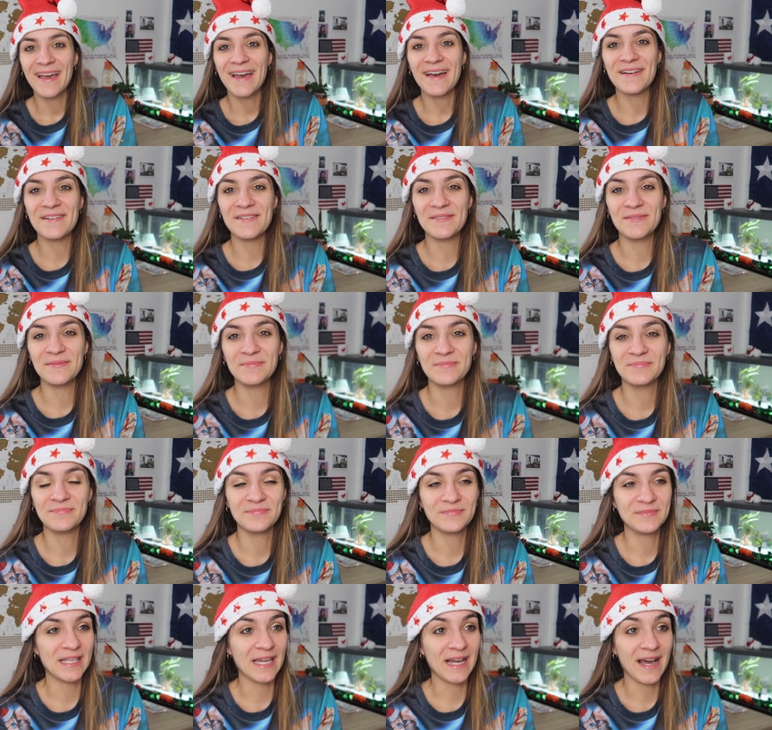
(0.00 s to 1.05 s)

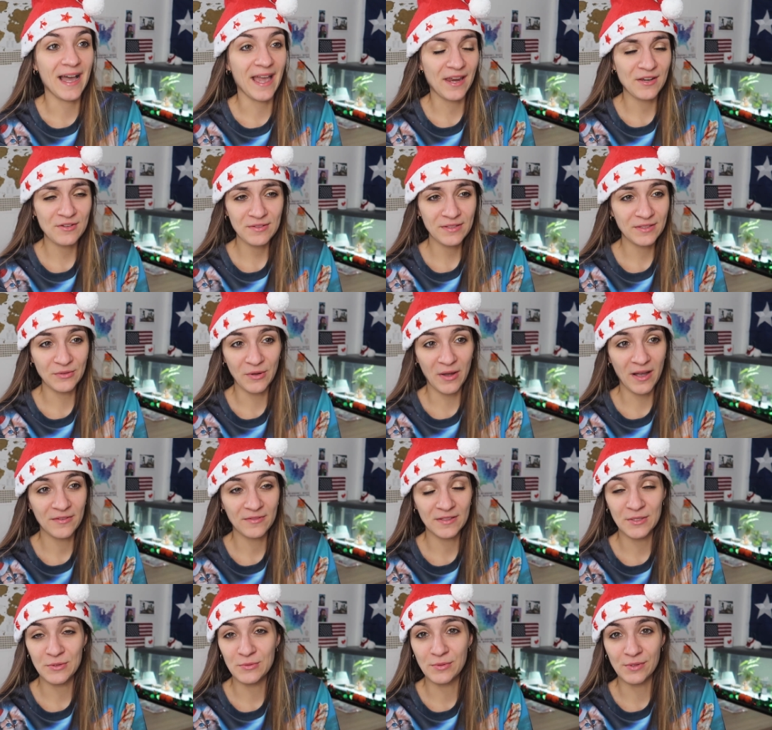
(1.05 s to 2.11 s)
Um, yeah, I actually don't have
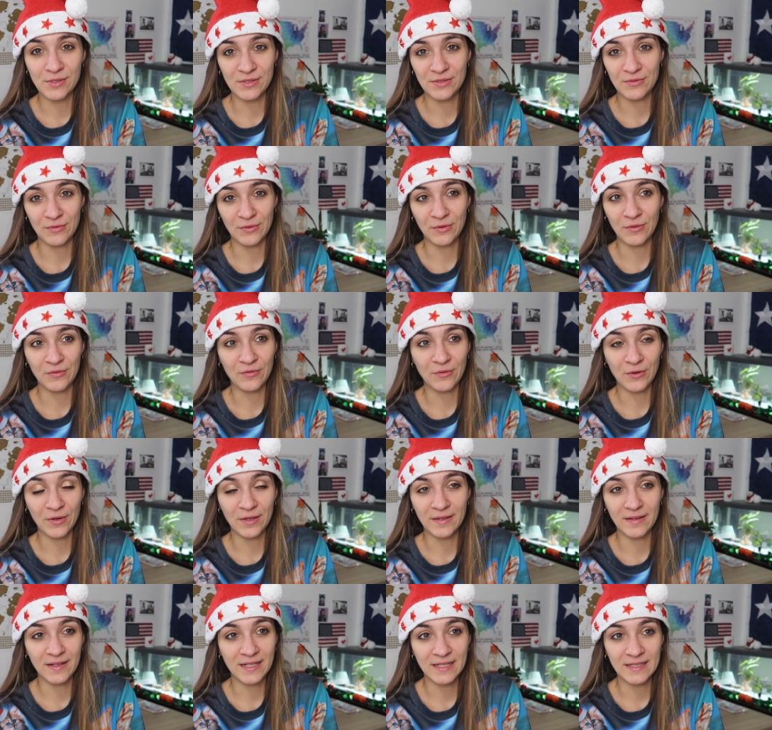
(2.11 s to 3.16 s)
any words for for
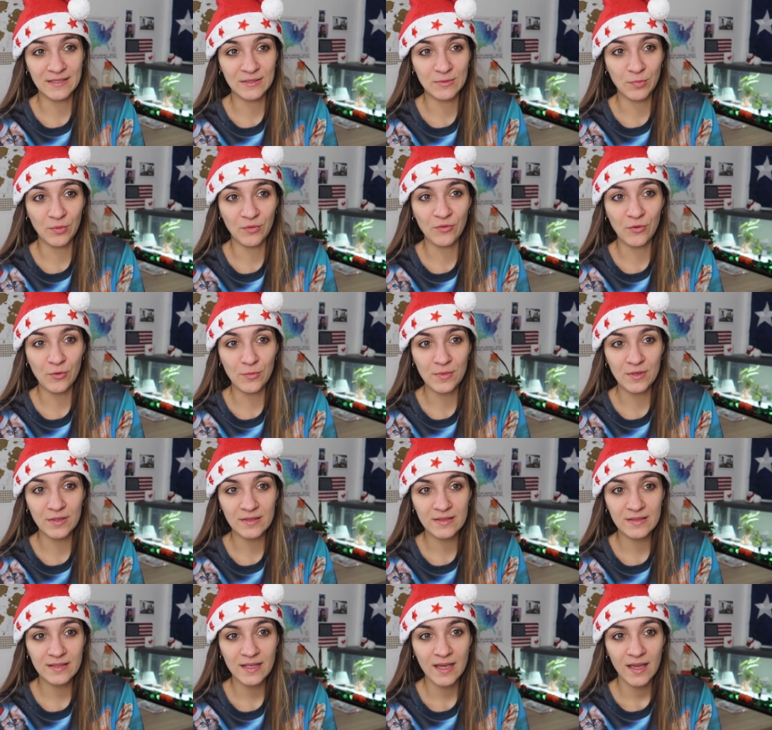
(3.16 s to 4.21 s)
his
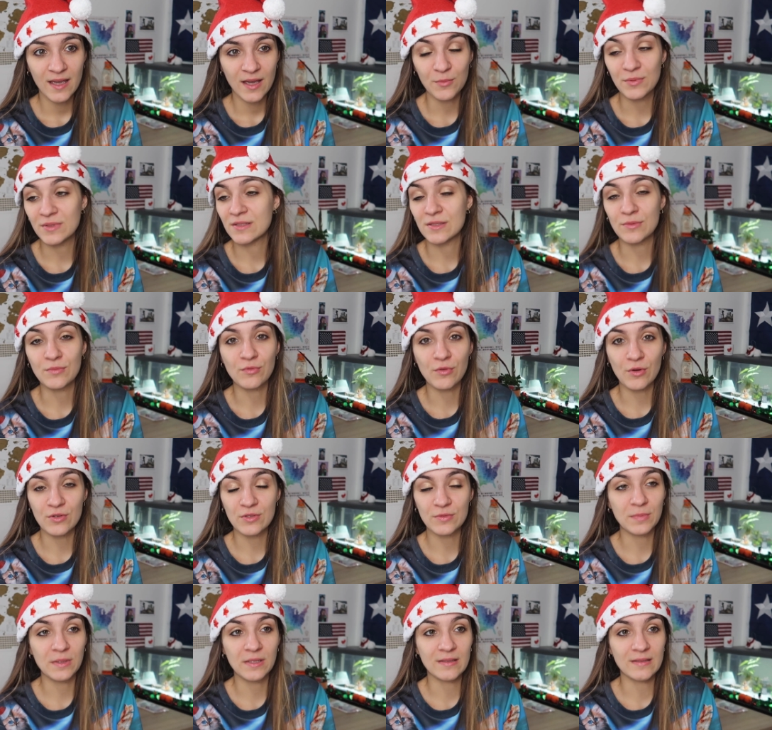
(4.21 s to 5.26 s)
performance with Tim
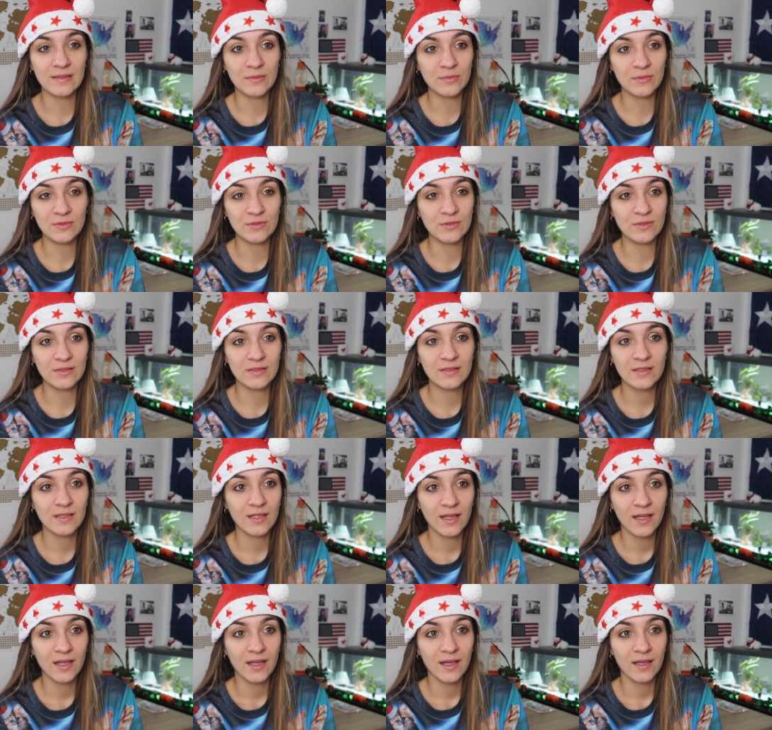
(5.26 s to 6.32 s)
Frost because it was just
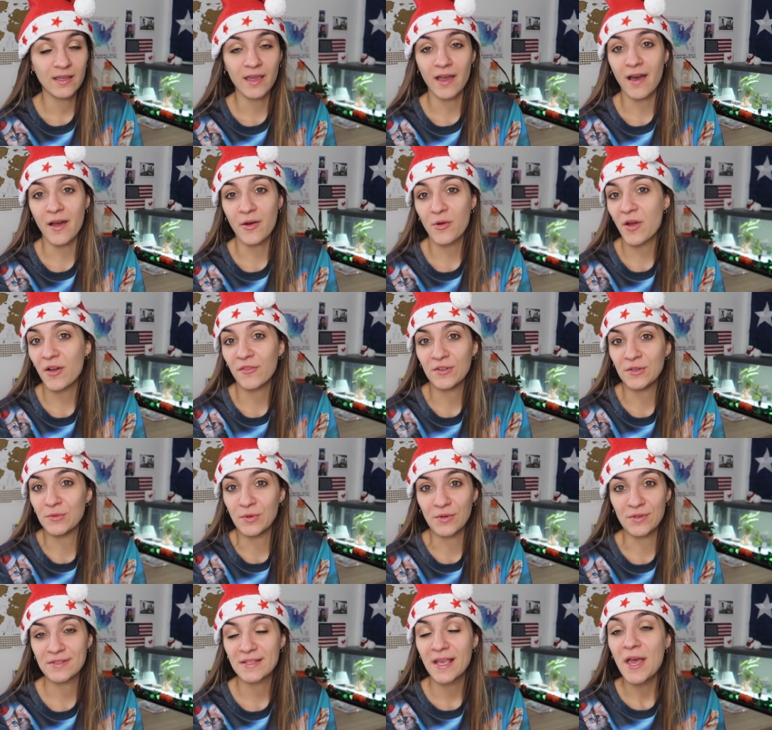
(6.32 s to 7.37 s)
yeah, I don't have any
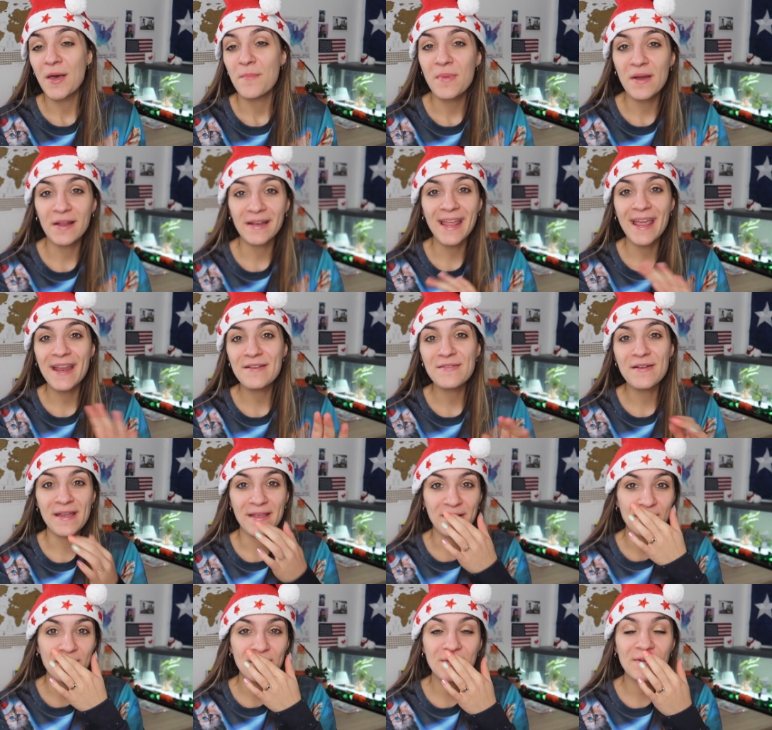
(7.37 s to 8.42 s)
words. But
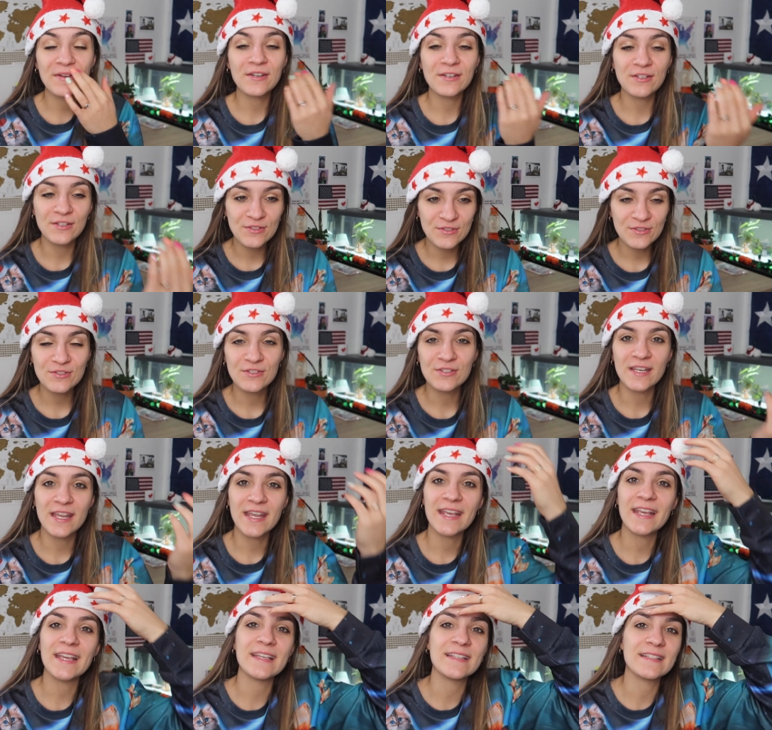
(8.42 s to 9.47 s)
anyway, what we're gonna do
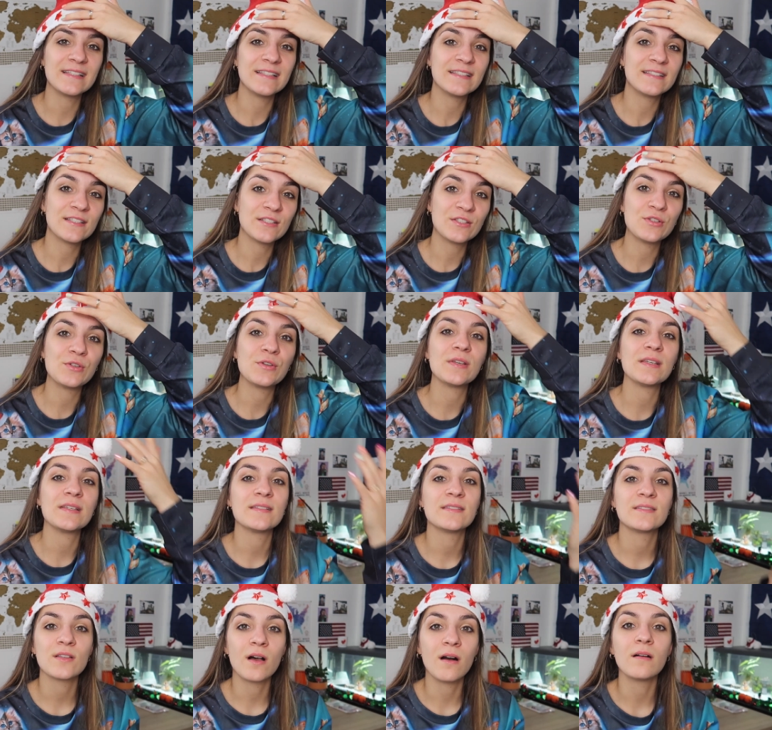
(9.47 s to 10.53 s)
today is listen to
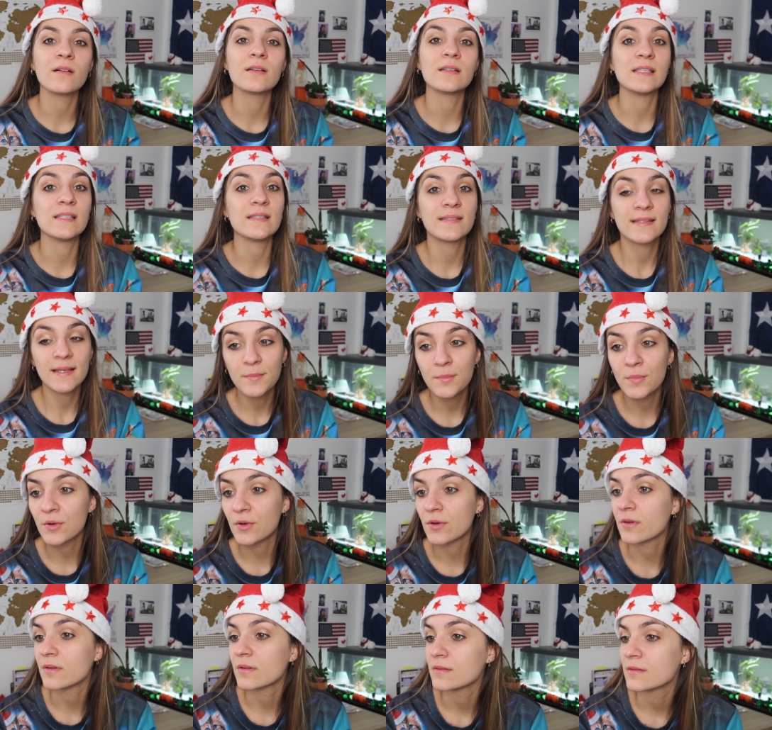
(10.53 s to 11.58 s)
his song
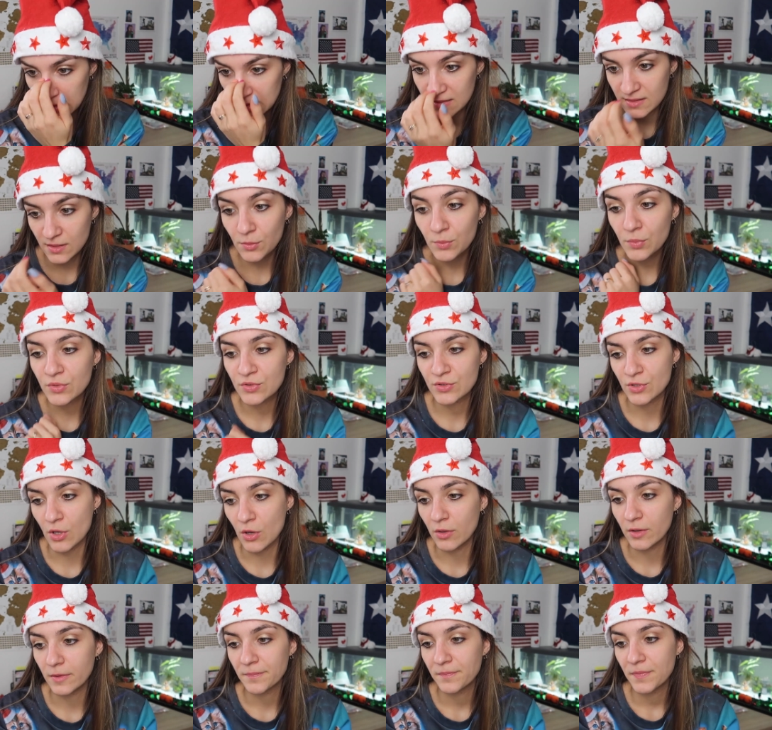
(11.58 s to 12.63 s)
December, December
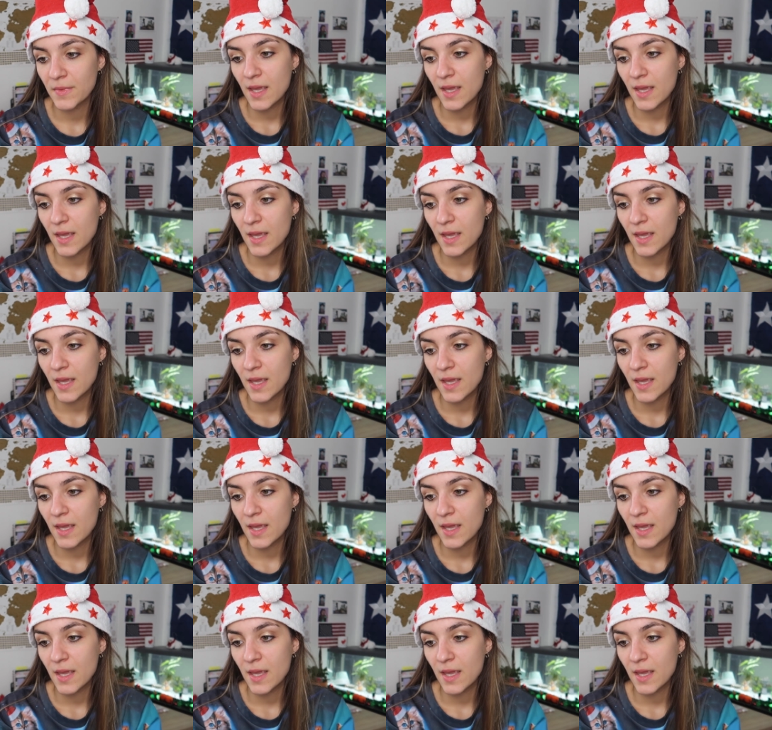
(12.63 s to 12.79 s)
song.